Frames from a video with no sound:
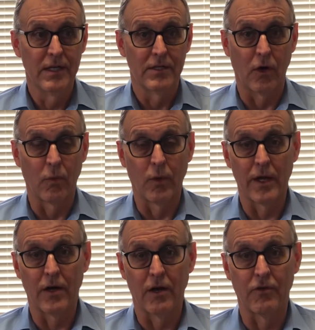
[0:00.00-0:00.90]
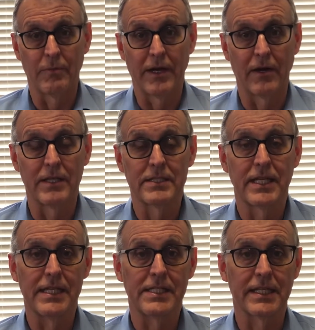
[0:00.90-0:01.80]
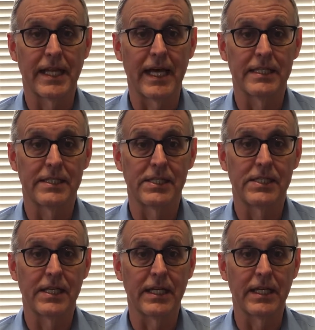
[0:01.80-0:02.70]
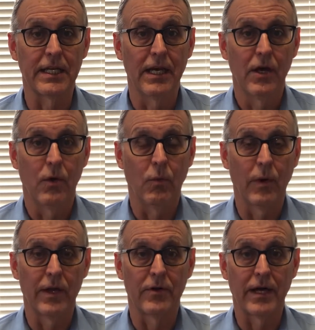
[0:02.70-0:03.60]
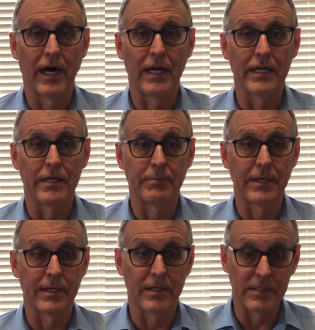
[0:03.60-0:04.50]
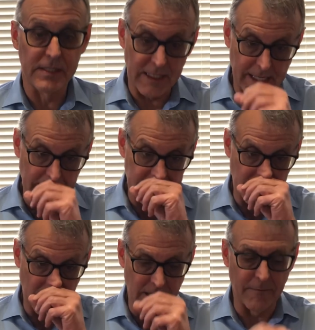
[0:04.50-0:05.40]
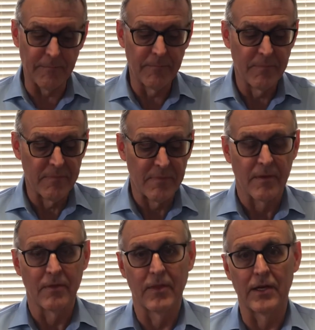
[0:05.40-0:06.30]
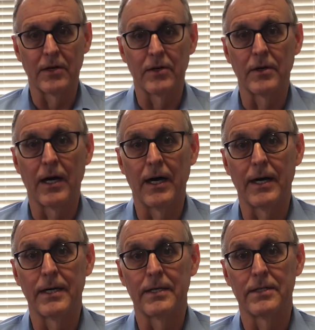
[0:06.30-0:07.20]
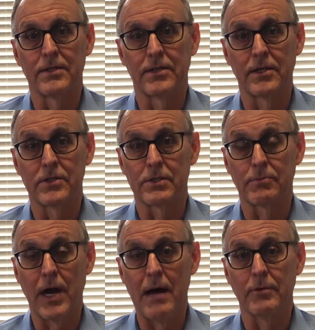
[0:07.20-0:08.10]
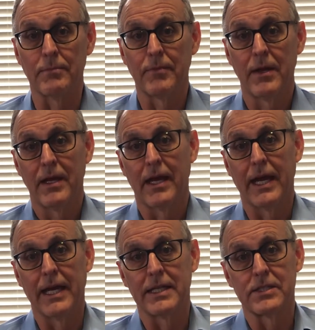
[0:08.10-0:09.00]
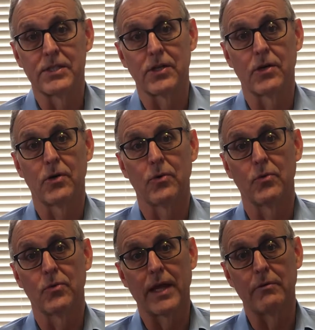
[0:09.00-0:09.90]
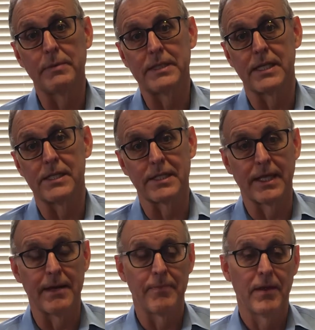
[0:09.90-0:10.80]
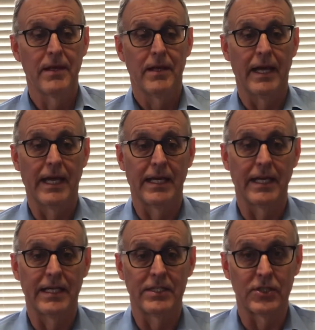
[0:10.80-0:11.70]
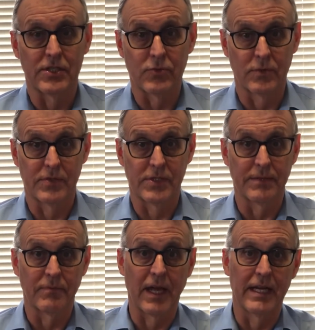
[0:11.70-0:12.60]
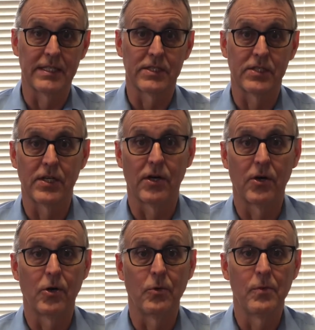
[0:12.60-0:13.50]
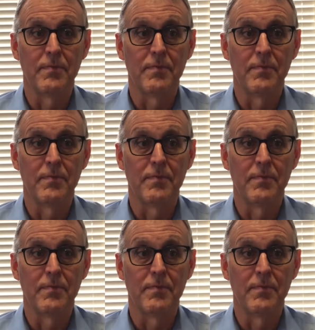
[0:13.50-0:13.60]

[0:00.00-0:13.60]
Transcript: runoff from there and testing that to see whether or not it appears that there's a problem. And so they will be testing that and just sort of see. And so